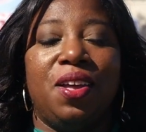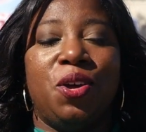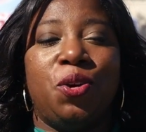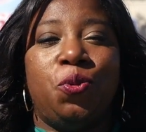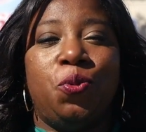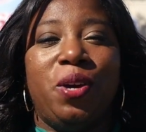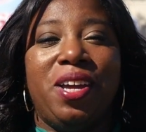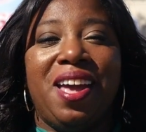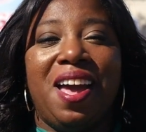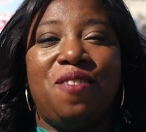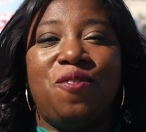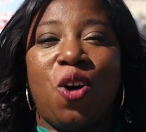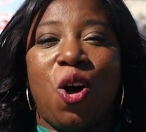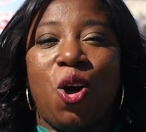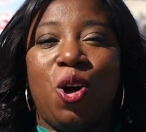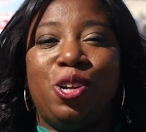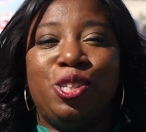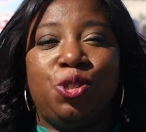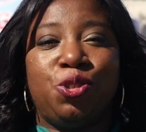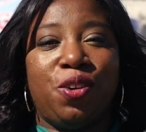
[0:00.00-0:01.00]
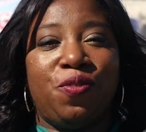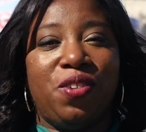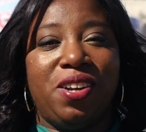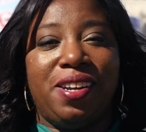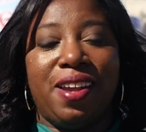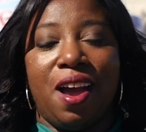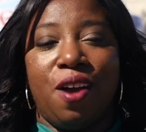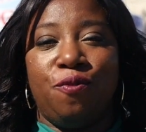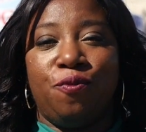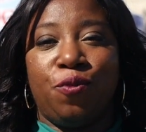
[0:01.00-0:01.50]
We have all driven
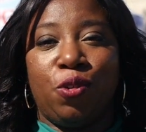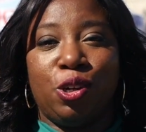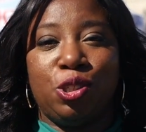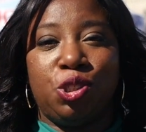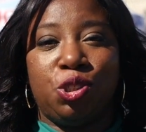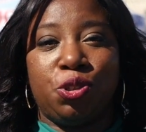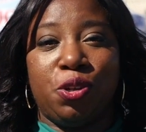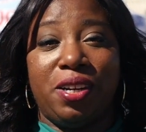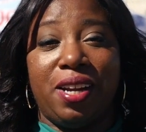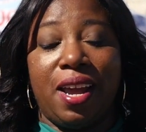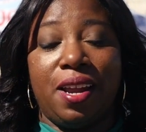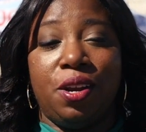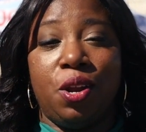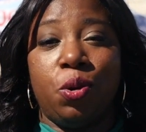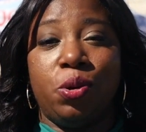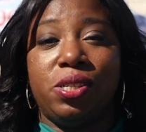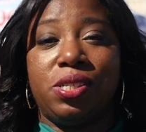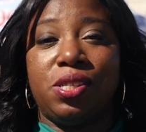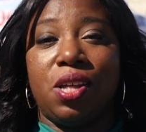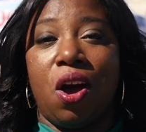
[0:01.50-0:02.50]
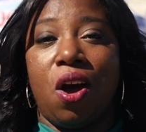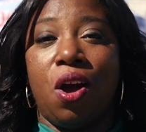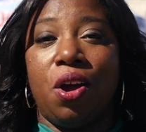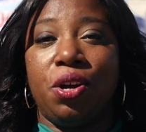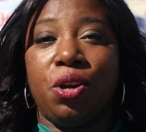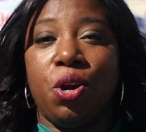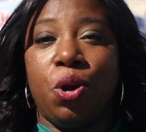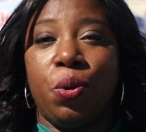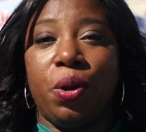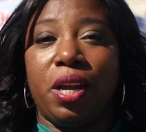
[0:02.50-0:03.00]
down First Street and noticed the
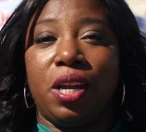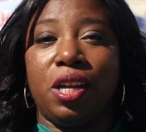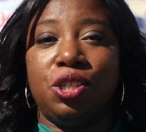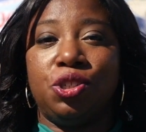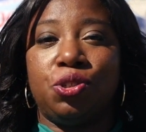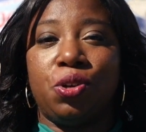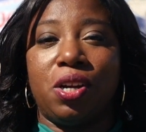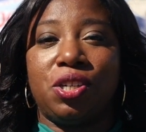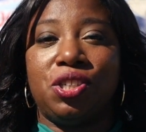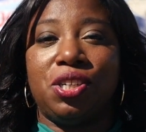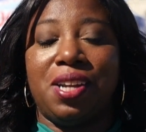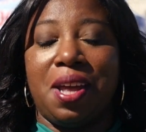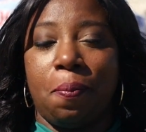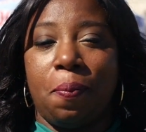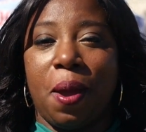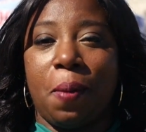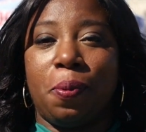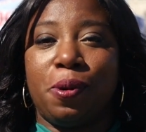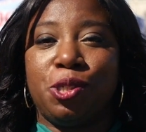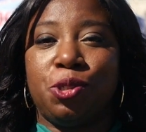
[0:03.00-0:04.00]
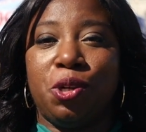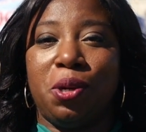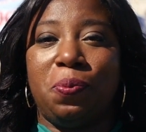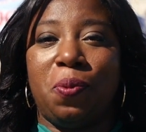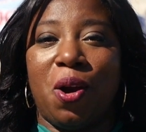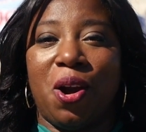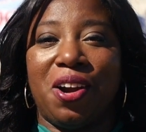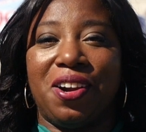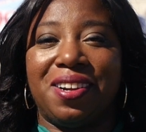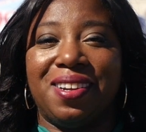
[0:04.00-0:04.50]
ongoing construction at Peppertree
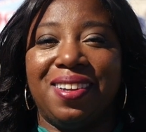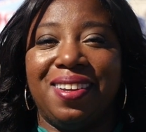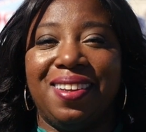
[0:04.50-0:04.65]
Park.